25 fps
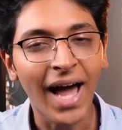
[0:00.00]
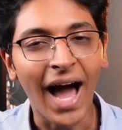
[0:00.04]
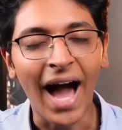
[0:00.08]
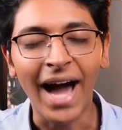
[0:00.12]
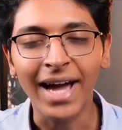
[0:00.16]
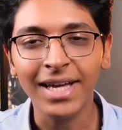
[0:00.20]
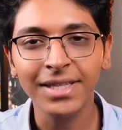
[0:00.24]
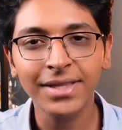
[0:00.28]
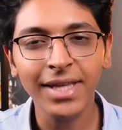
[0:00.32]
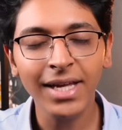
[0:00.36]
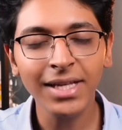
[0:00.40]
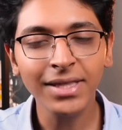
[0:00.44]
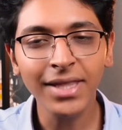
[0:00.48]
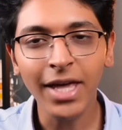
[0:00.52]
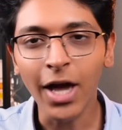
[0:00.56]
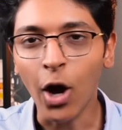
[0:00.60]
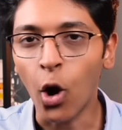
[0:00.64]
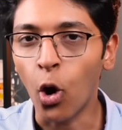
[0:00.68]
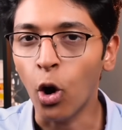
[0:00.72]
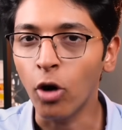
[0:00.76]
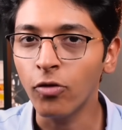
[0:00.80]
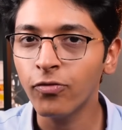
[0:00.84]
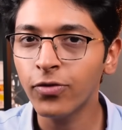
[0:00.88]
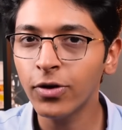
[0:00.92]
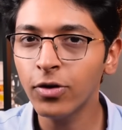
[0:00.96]
I think they
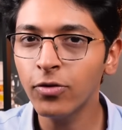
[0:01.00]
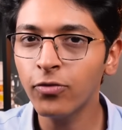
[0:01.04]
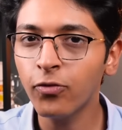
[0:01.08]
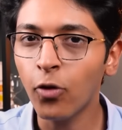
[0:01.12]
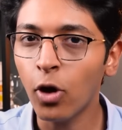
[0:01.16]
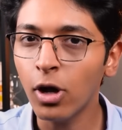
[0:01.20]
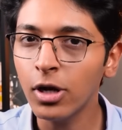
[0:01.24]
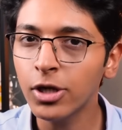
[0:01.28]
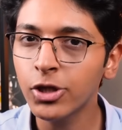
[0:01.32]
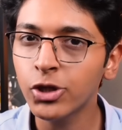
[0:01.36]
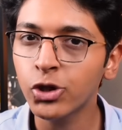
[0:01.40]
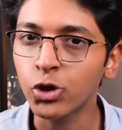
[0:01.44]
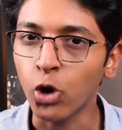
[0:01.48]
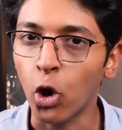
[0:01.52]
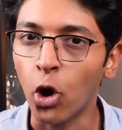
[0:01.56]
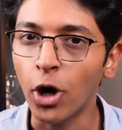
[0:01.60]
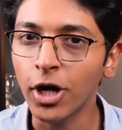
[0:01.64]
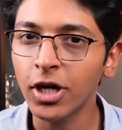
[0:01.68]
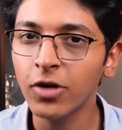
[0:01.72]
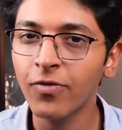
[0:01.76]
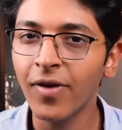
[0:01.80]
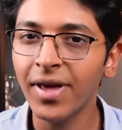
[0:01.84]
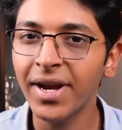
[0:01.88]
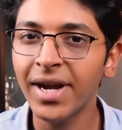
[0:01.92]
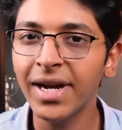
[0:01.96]
often fall
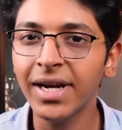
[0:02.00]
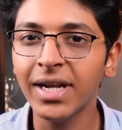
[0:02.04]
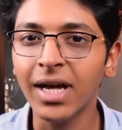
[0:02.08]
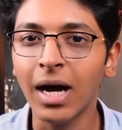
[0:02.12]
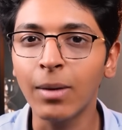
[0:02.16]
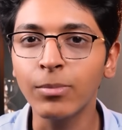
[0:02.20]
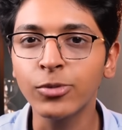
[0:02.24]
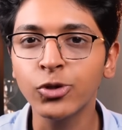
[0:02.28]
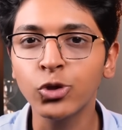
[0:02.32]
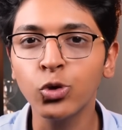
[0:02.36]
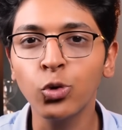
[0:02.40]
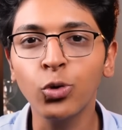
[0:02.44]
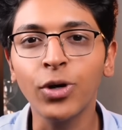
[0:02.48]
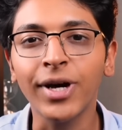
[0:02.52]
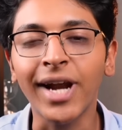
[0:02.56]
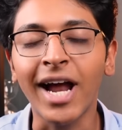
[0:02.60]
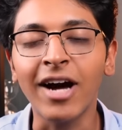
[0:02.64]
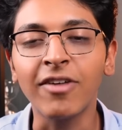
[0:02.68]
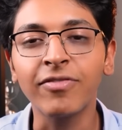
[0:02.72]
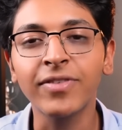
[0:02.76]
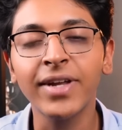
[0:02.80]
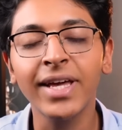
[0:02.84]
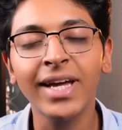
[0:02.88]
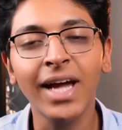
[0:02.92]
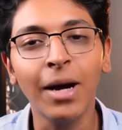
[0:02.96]
short when it comes to
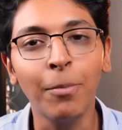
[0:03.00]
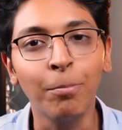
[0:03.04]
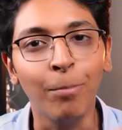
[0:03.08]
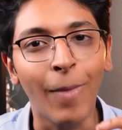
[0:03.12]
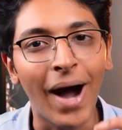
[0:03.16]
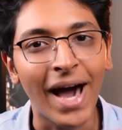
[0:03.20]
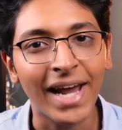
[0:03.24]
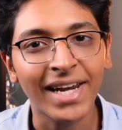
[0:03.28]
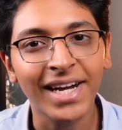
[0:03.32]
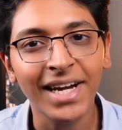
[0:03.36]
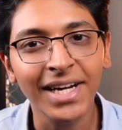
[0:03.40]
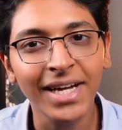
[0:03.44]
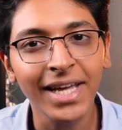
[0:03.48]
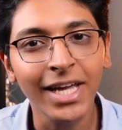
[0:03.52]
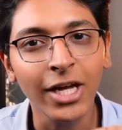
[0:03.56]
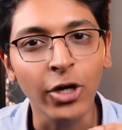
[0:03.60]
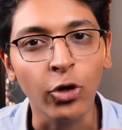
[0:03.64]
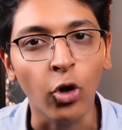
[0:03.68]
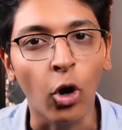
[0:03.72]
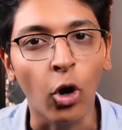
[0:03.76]
crafting a marketing